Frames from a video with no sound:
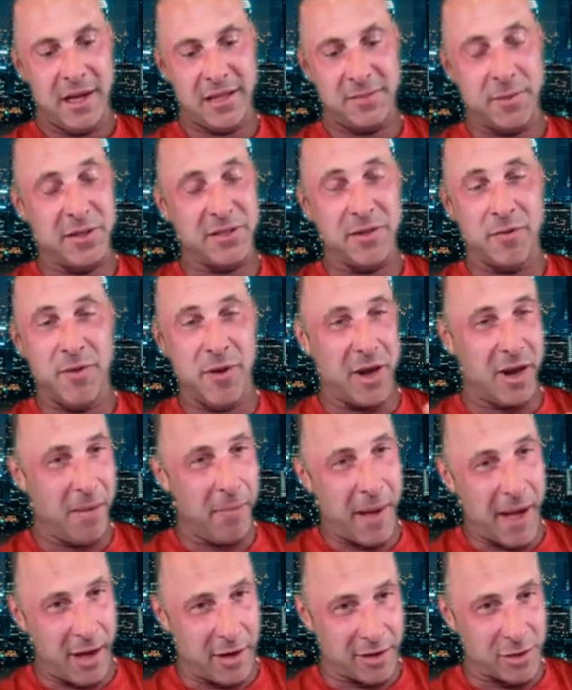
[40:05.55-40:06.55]
especially if you're
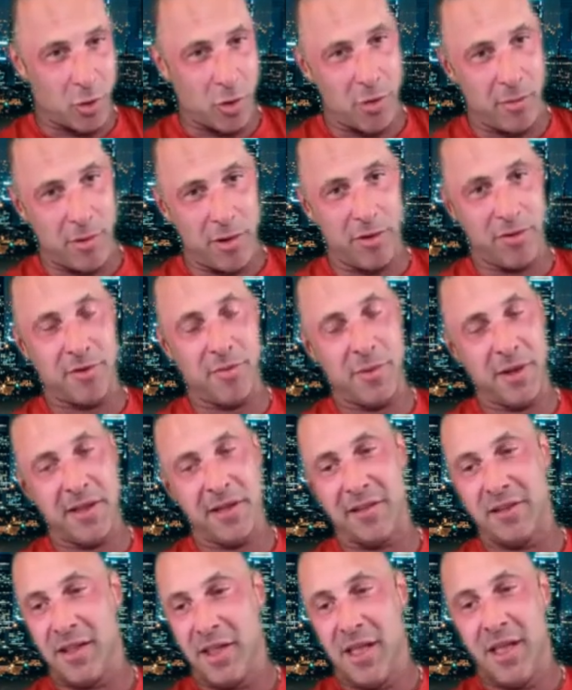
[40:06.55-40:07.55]
going to balance hormones
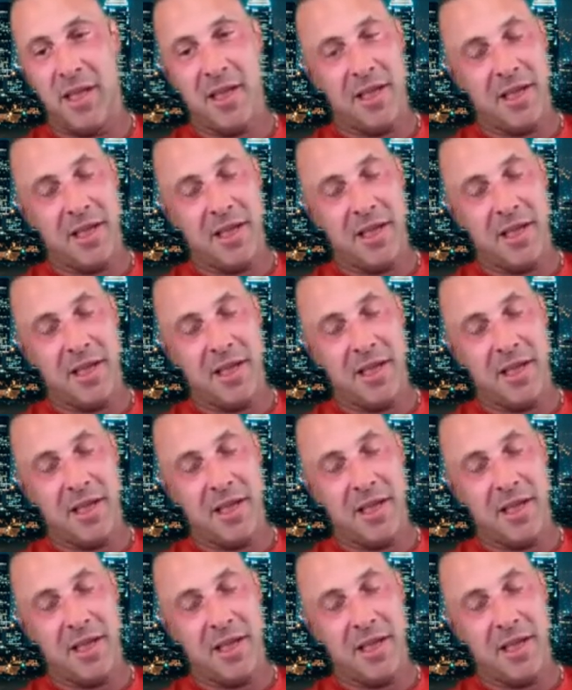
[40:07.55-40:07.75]
because